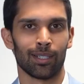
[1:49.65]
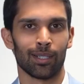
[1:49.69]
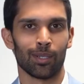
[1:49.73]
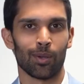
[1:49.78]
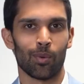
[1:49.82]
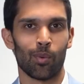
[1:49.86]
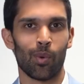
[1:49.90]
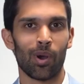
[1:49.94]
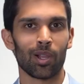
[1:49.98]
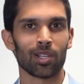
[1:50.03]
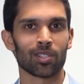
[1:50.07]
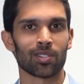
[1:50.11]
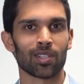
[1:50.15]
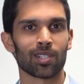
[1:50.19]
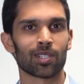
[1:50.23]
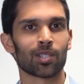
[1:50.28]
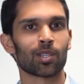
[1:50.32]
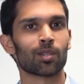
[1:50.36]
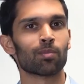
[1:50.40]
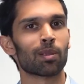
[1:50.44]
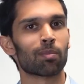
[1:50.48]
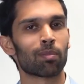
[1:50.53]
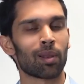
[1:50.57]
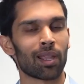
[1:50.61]
Whilst this could
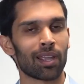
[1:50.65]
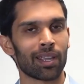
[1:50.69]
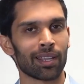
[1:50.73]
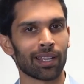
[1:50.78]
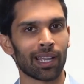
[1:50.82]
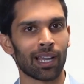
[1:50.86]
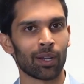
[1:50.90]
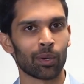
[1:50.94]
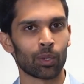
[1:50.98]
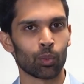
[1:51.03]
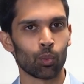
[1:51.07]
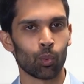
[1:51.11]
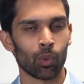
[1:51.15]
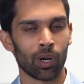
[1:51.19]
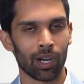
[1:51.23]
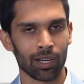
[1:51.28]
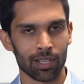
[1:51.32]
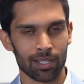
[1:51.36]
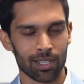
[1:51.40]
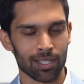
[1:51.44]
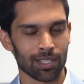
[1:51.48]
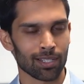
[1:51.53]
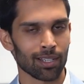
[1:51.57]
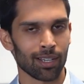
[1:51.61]
be playing out in wider
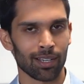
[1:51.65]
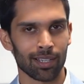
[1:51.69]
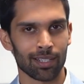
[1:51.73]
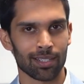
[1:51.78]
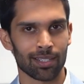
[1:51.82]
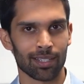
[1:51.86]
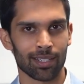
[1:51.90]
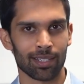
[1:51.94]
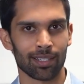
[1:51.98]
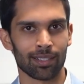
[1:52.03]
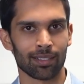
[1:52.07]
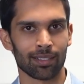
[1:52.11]
society,